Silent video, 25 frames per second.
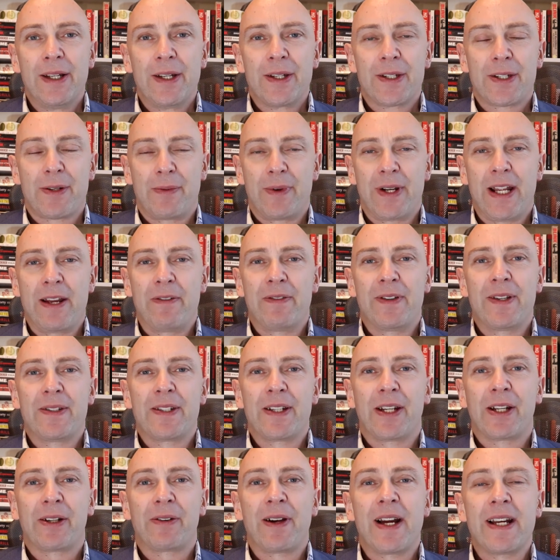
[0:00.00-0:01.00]
So whenever
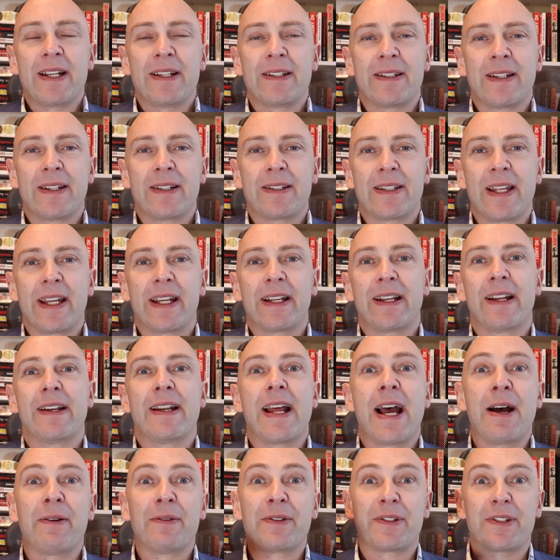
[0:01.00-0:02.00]
there's a crisis, they can
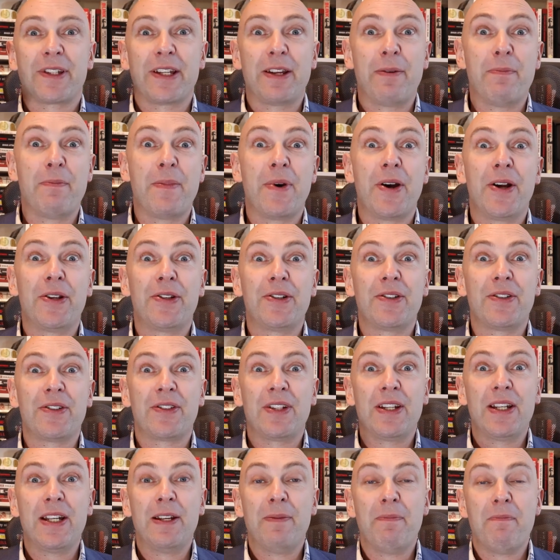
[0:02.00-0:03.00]
announce
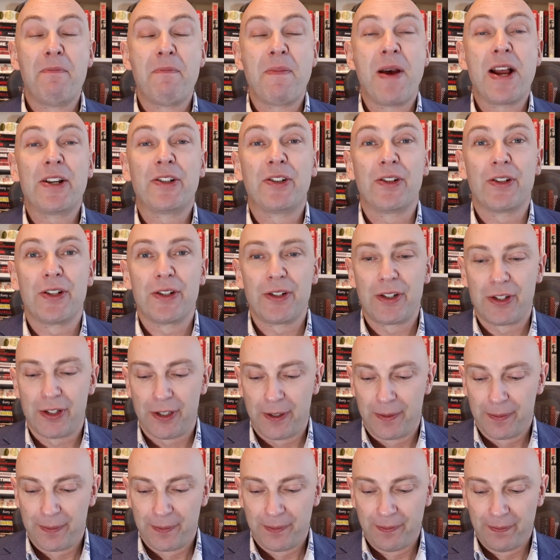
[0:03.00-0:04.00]
emergency
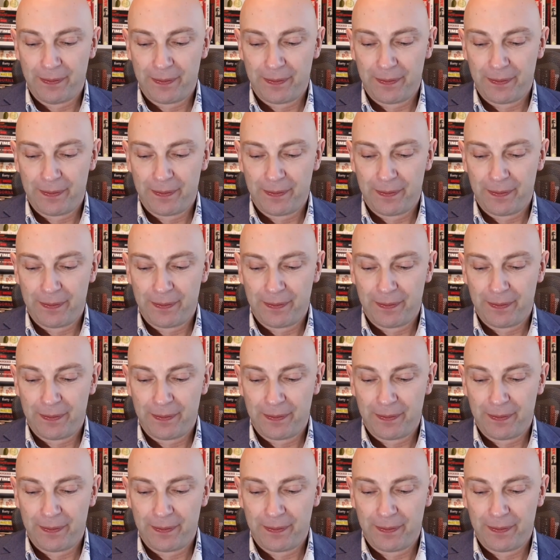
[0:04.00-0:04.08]
measures